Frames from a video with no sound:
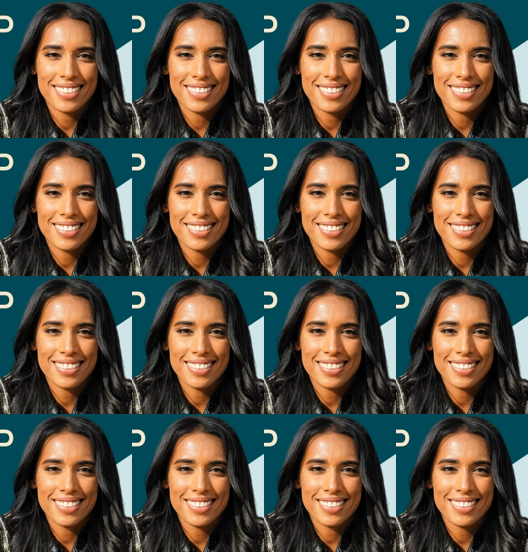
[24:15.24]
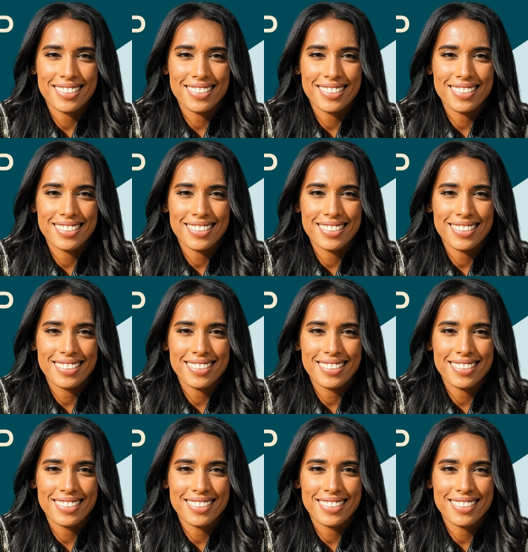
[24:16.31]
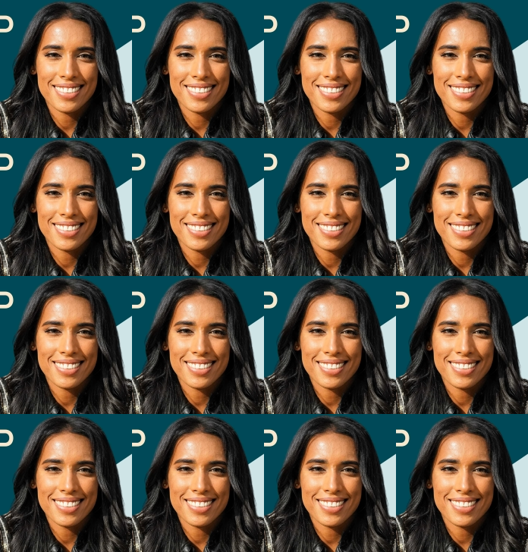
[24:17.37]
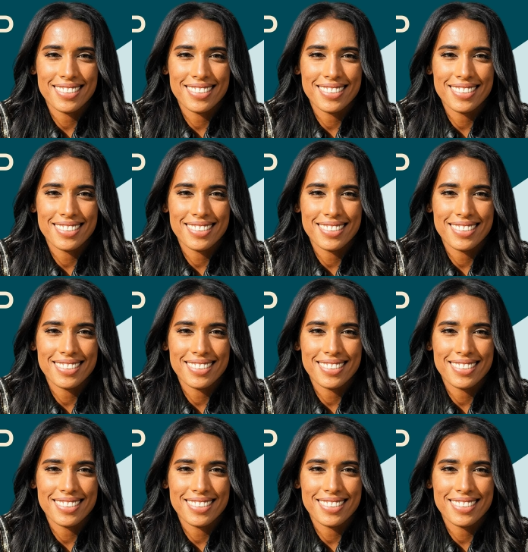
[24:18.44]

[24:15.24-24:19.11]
(no lip movement)